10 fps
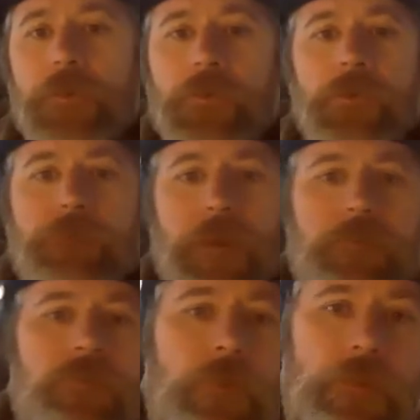So Q
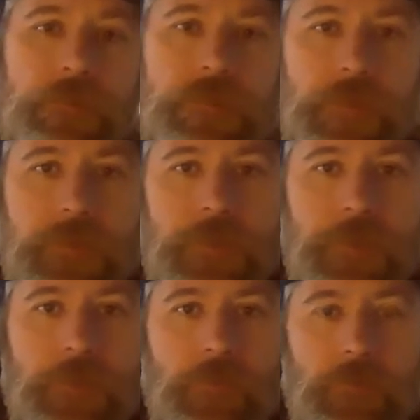factor is one of those things
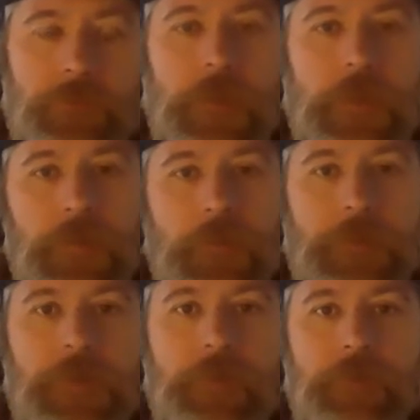that you'll find a
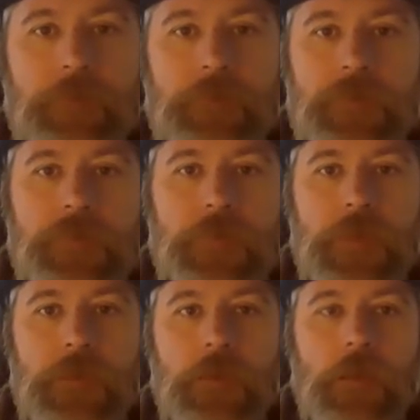little bit different
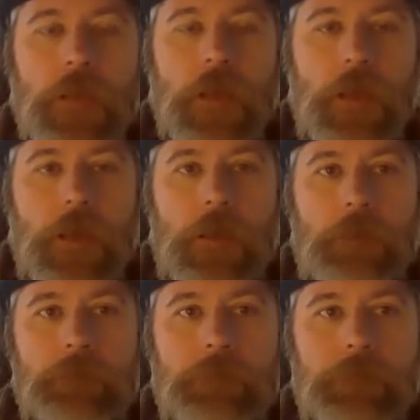between
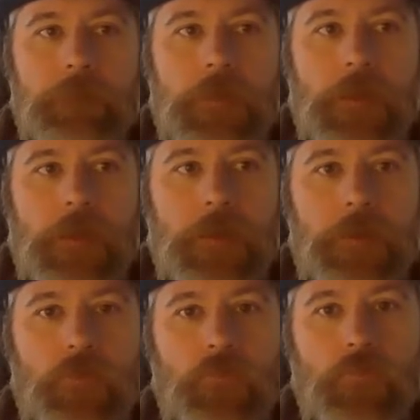
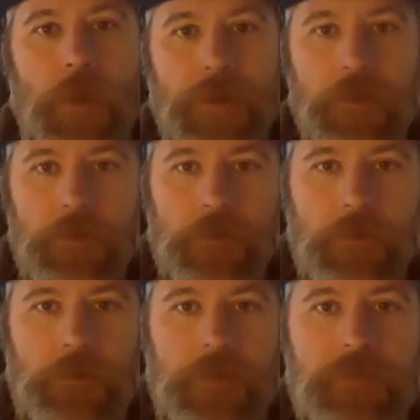your
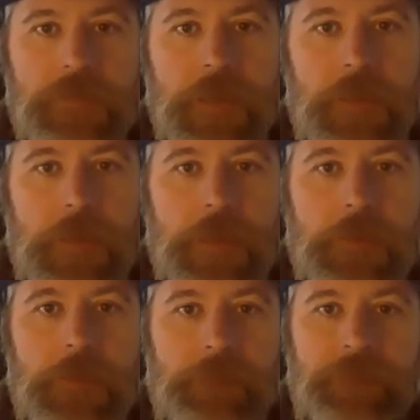regular, let's say,
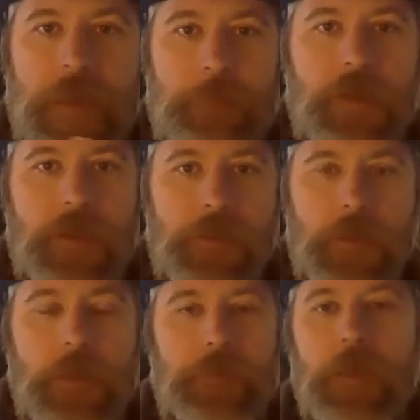like fat bike,
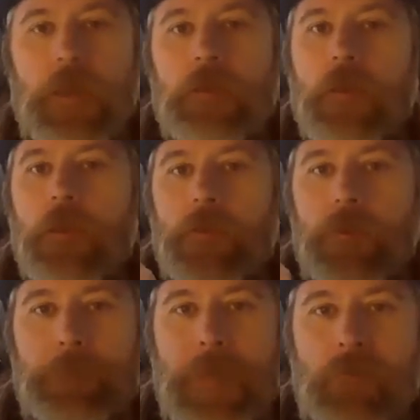and then
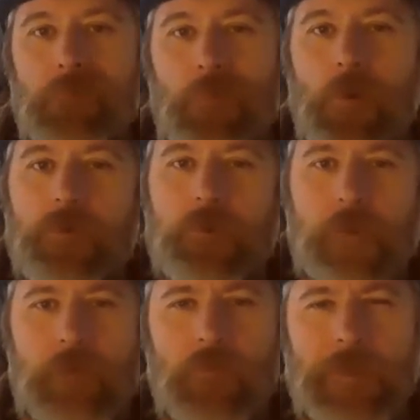your mountain, road,
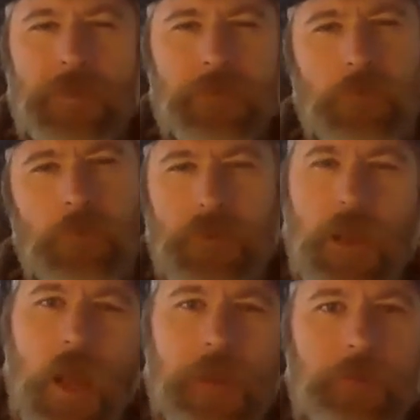and gravel bikes are all
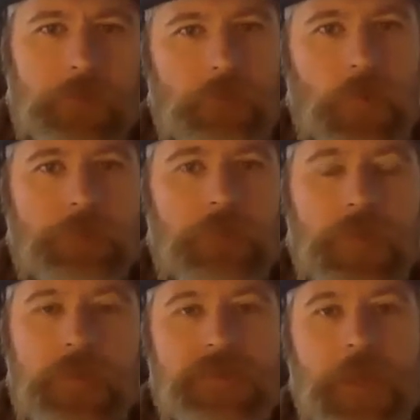kind of
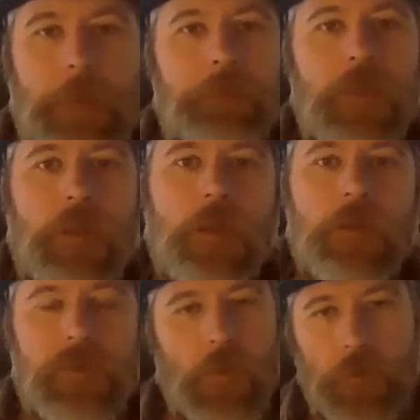roughly the same.
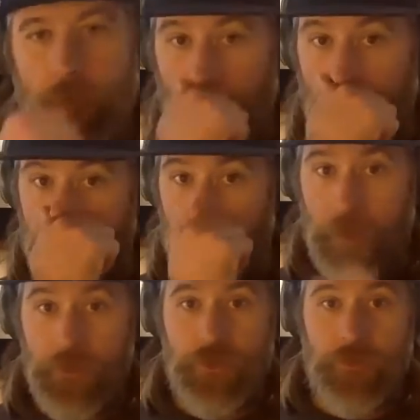So if you're
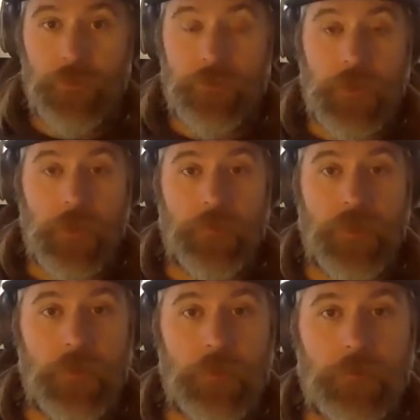having issues
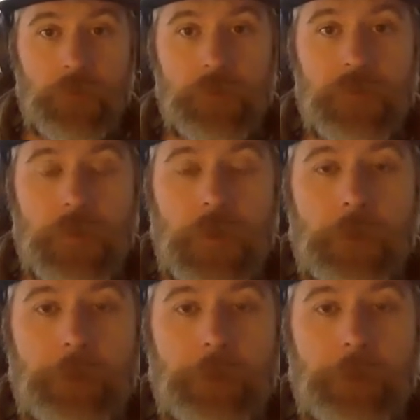with any of those